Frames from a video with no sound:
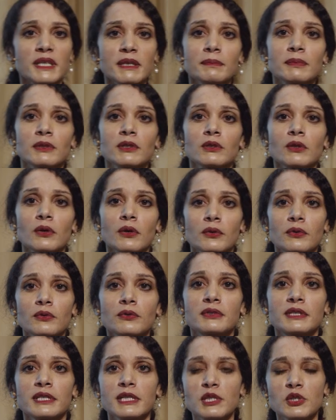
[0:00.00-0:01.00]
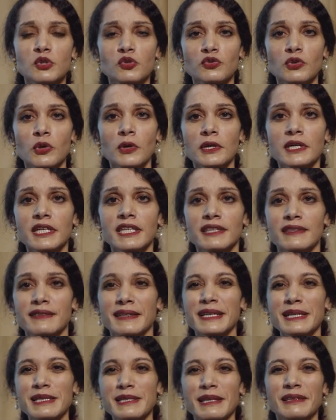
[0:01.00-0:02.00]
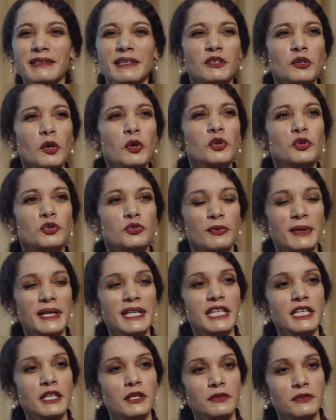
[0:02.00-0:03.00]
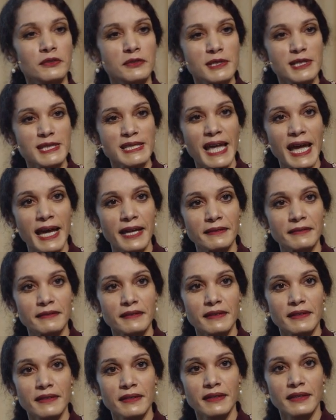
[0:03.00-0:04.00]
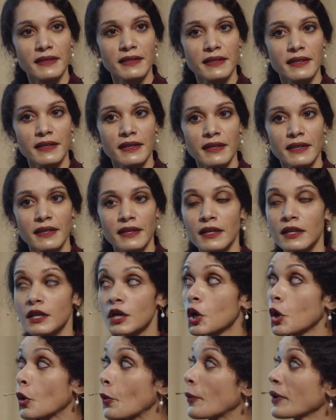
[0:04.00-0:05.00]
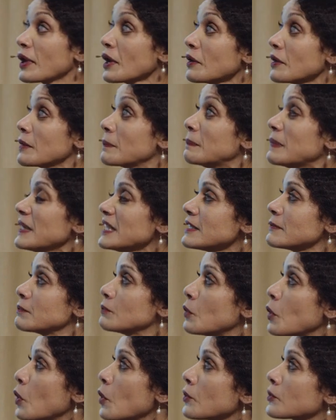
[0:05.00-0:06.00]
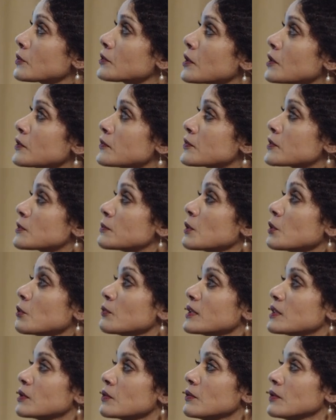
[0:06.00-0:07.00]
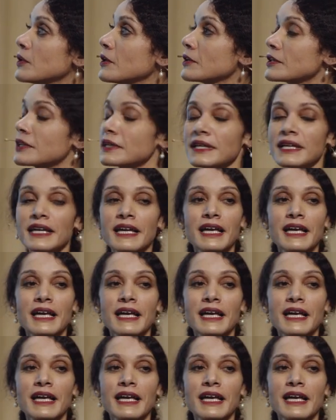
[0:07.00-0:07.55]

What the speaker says: people who destroy things that they don't really understand. We are a bit more uncomfortable with the word